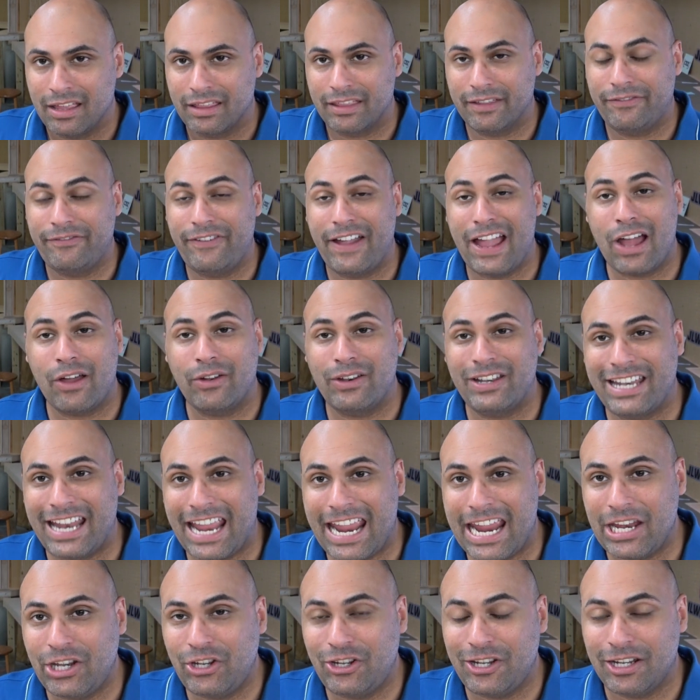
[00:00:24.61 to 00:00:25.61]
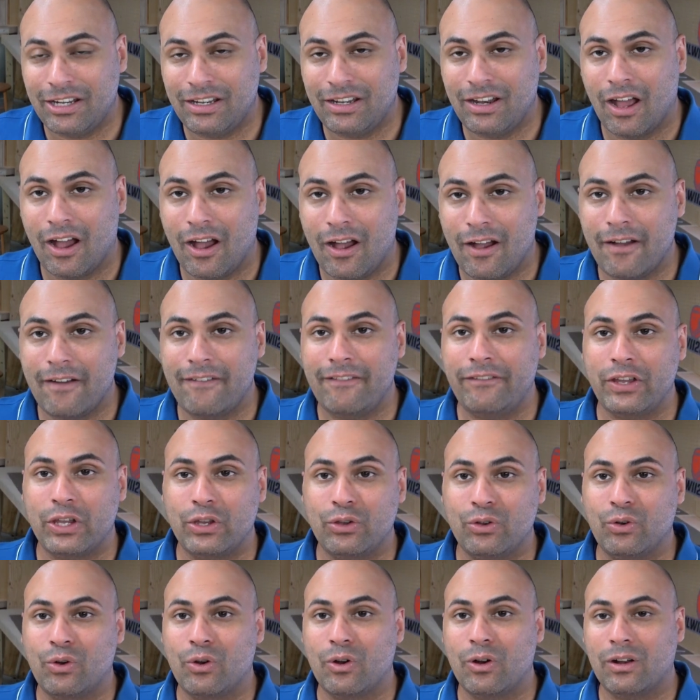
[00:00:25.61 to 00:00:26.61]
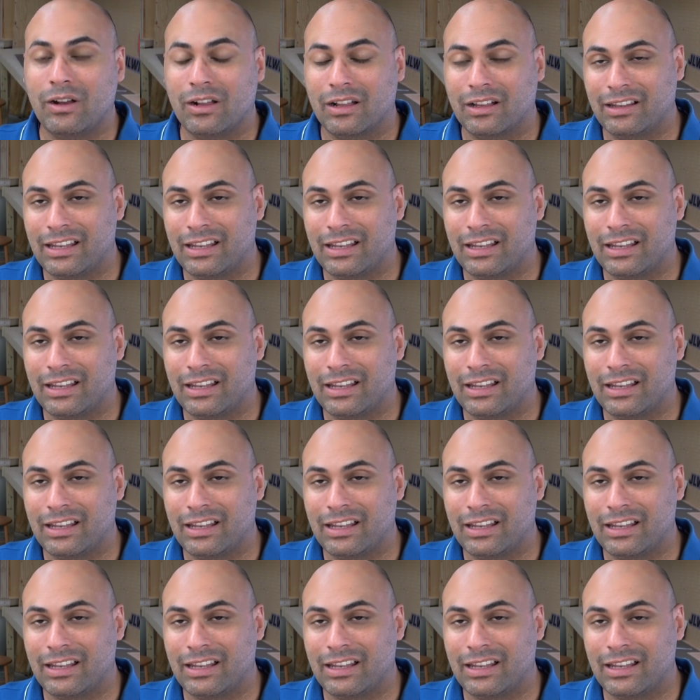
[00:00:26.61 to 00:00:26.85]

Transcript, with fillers: the foundation of your